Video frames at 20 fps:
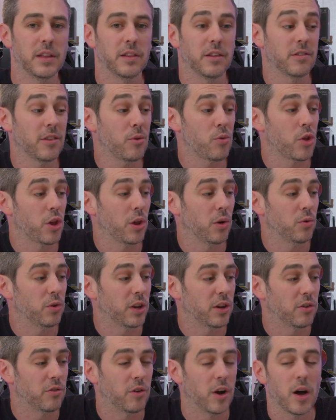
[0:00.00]
There's no
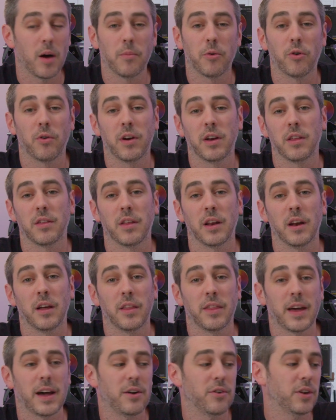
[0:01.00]
shielding or armor or anything
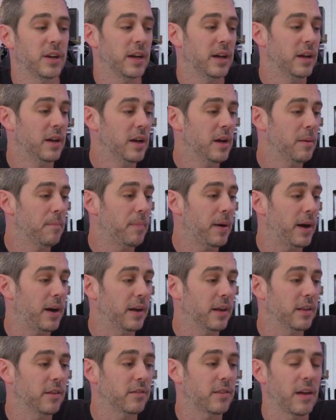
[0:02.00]
like that on it,
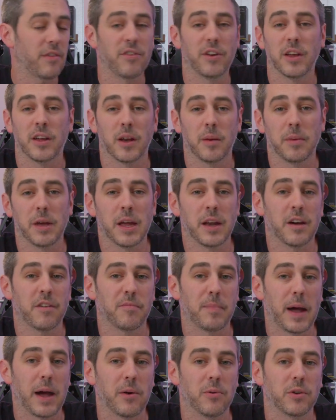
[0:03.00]
but it's definitely going to be
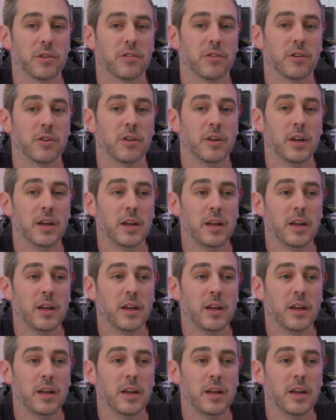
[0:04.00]
enough power to,